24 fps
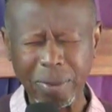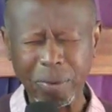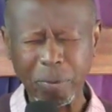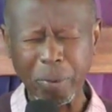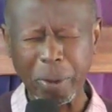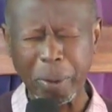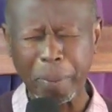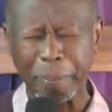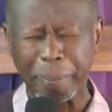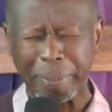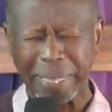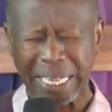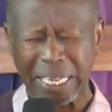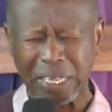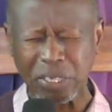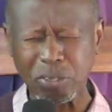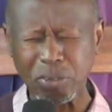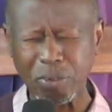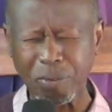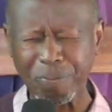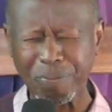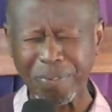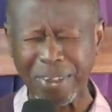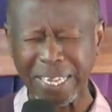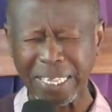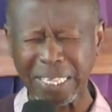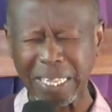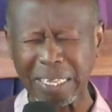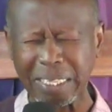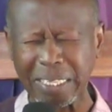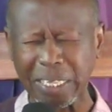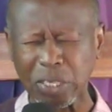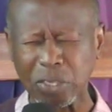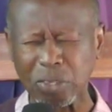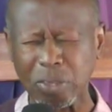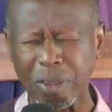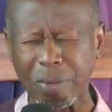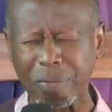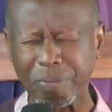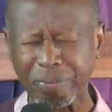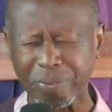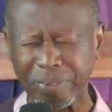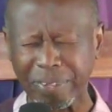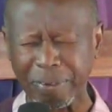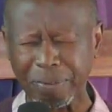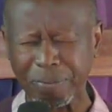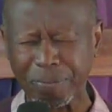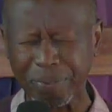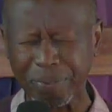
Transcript: We bless You, Father, that You have